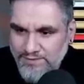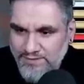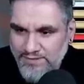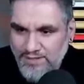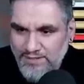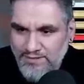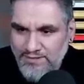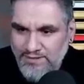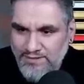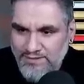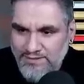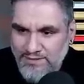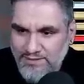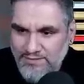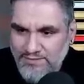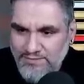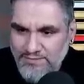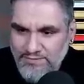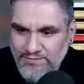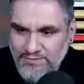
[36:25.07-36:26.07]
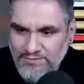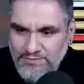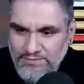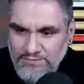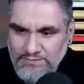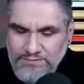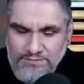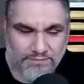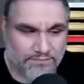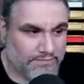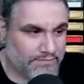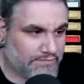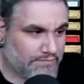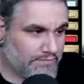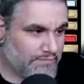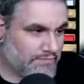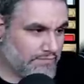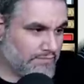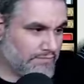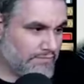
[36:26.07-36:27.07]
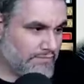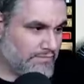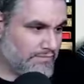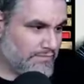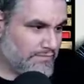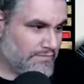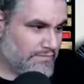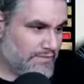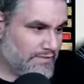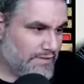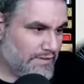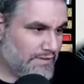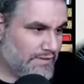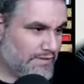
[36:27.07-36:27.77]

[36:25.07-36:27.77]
It's not a ton of stuff. Fair point, eh?